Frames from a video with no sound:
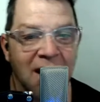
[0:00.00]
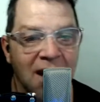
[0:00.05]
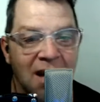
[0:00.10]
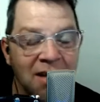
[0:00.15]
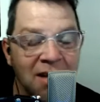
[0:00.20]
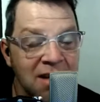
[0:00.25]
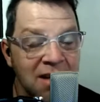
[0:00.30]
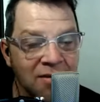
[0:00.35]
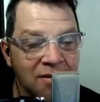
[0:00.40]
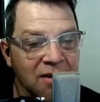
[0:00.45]

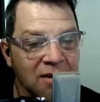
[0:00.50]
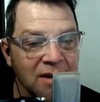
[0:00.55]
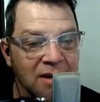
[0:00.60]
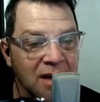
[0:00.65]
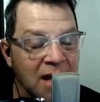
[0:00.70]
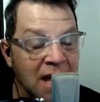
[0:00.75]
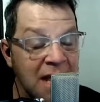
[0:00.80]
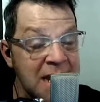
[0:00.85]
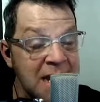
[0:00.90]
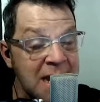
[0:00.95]
I never
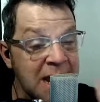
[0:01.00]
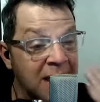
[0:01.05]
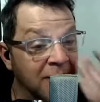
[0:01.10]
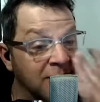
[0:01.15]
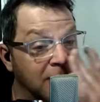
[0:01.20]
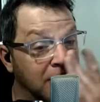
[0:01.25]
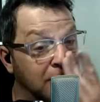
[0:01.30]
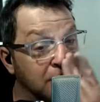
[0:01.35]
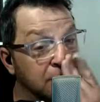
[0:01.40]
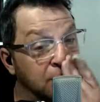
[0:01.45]

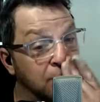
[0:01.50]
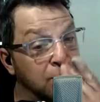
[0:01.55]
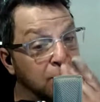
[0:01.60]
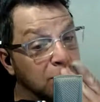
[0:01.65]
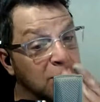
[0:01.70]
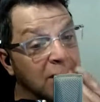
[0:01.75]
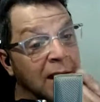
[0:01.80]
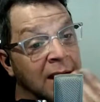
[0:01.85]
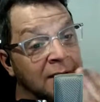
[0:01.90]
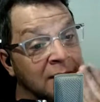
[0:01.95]

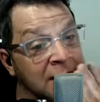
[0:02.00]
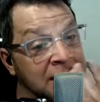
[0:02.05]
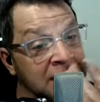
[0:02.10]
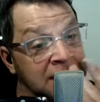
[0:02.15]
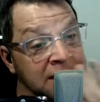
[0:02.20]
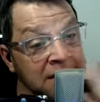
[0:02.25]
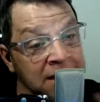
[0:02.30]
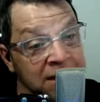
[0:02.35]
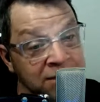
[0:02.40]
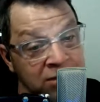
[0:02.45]
have
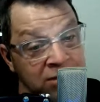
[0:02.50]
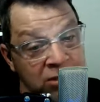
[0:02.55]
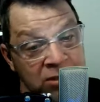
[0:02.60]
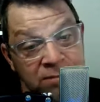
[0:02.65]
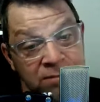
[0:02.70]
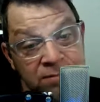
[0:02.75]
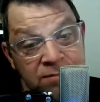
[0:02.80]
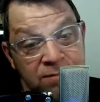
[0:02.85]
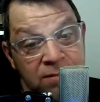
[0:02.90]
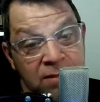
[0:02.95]
eaten
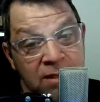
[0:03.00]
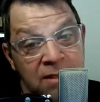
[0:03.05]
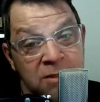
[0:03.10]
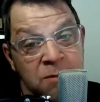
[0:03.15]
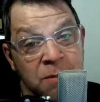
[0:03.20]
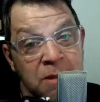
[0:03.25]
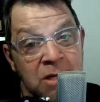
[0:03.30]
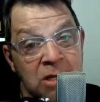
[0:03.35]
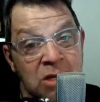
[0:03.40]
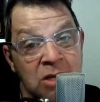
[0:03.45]
liver.
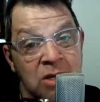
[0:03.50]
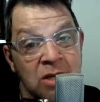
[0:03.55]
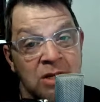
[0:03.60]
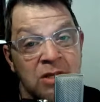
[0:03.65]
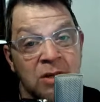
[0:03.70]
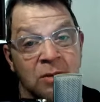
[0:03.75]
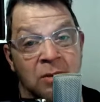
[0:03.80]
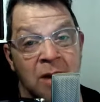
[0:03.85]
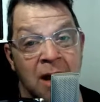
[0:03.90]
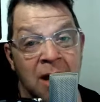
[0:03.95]
It's been
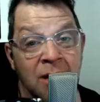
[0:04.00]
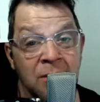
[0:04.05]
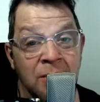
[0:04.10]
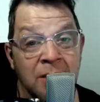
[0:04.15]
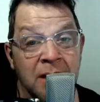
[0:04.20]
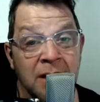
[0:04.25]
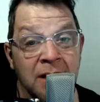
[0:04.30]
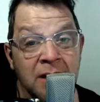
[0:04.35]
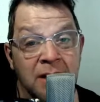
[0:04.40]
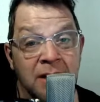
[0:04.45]
cooked around
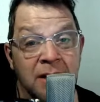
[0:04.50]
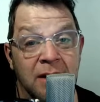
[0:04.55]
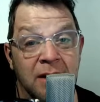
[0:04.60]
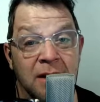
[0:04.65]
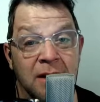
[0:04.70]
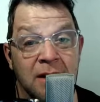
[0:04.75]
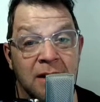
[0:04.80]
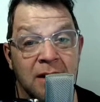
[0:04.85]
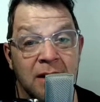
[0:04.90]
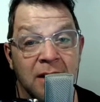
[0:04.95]
me.
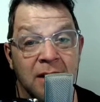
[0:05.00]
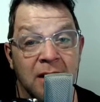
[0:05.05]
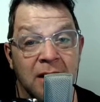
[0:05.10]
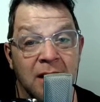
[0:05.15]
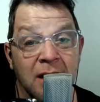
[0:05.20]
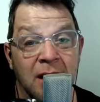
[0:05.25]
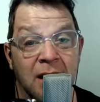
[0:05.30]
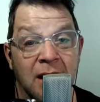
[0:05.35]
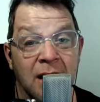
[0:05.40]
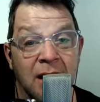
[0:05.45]

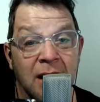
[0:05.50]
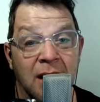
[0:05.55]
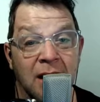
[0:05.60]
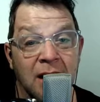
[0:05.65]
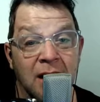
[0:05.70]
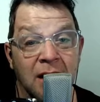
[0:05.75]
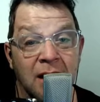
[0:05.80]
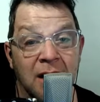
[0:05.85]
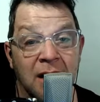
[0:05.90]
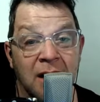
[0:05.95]

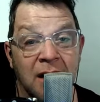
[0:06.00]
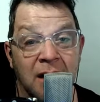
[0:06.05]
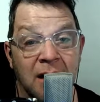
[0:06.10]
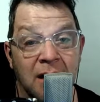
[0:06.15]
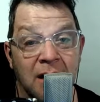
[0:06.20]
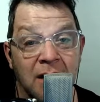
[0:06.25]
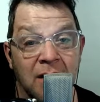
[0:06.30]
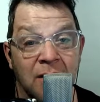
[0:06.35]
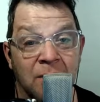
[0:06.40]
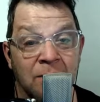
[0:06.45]

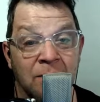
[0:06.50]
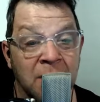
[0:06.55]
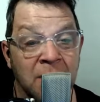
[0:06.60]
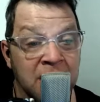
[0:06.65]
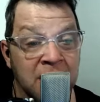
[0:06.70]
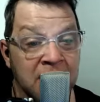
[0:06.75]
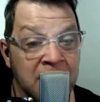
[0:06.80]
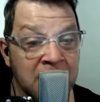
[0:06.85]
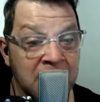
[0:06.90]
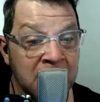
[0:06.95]

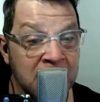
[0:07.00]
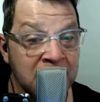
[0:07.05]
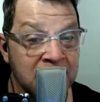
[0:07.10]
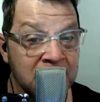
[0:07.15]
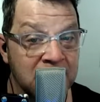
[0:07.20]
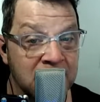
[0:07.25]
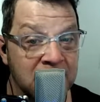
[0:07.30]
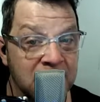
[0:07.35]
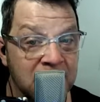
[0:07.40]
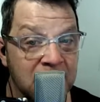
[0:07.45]
But it
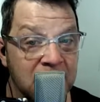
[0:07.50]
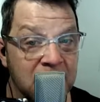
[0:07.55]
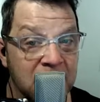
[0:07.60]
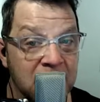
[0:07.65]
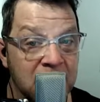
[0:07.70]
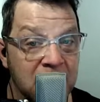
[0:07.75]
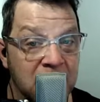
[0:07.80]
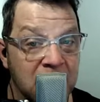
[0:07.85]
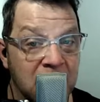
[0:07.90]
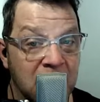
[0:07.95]
is,
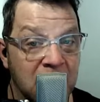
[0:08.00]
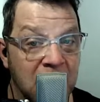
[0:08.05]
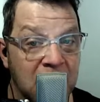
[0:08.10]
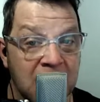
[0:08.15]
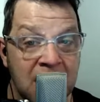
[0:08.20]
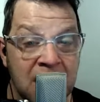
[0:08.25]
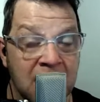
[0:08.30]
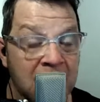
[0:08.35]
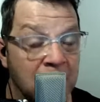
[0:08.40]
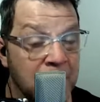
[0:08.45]
I
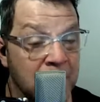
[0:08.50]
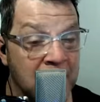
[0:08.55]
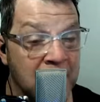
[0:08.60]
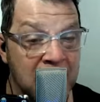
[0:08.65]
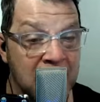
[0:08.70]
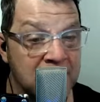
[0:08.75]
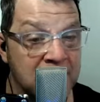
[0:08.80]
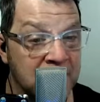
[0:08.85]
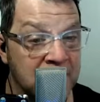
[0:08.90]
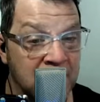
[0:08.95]
can't get
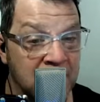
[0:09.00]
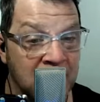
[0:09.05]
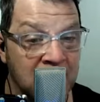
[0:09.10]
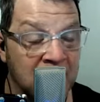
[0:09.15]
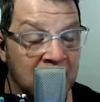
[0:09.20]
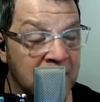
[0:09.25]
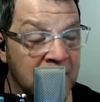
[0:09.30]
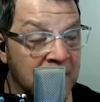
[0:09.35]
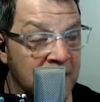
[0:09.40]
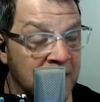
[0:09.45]
past it.
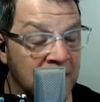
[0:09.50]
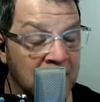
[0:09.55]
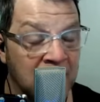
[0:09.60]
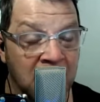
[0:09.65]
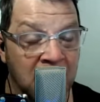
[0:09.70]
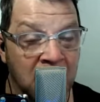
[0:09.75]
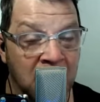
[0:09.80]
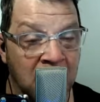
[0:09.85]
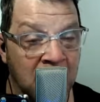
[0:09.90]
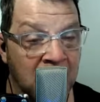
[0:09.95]

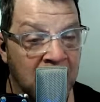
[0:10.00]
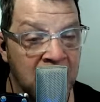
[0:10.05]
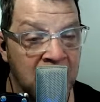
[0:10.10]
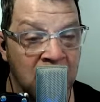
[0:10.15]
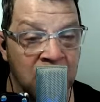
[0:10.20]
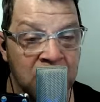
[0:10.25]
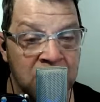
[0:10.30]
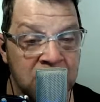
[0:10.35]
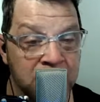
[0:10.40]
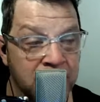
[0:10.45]
I
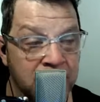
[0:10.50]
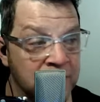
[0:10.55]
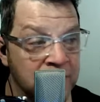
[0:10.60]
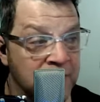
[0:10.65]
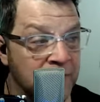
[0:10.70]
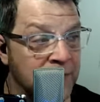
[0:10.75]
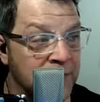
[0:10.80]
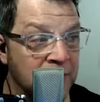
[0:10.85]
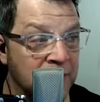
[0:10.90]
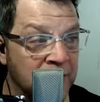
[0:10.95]
know it's supposed
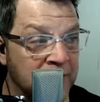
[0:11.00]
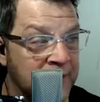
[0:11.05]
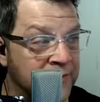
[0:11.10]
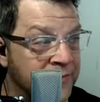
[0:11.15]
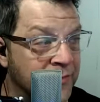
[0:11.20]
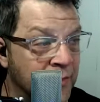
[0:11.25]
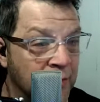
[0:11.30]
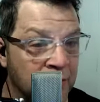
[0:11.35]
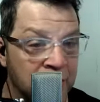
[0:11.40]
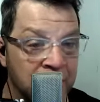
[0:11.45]
to be great
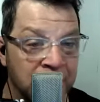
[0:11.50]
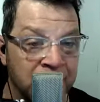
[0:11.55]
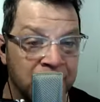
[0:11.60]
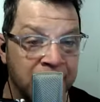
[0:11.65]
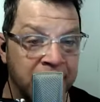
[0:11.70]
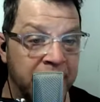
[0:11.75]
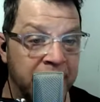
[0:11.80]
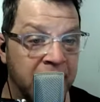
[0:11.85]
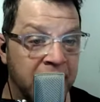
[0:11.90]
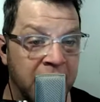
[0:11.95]
for you,
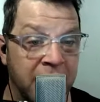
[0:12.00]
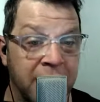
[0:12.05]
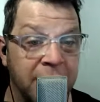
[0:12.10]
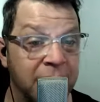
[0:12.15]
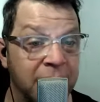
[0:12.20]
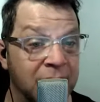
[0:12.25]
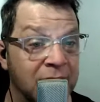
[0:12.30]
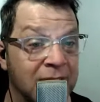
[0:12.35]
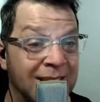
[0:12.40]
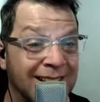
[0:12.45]
and I
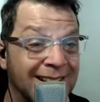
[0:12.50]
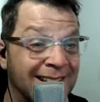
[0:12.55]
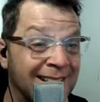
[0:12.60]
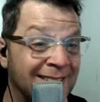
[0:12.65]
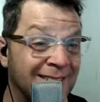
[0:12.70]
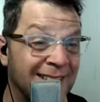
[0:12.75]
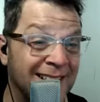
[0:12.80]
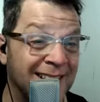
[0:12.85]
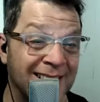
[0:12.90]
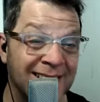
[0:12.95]

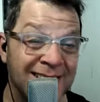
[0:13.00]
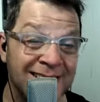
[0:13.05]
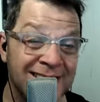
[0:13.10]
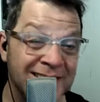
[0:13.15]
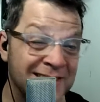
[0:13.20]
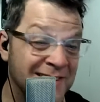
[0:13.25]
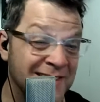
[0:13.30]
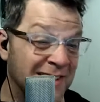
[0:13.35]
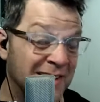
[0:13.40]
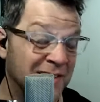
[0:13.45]
don't like onions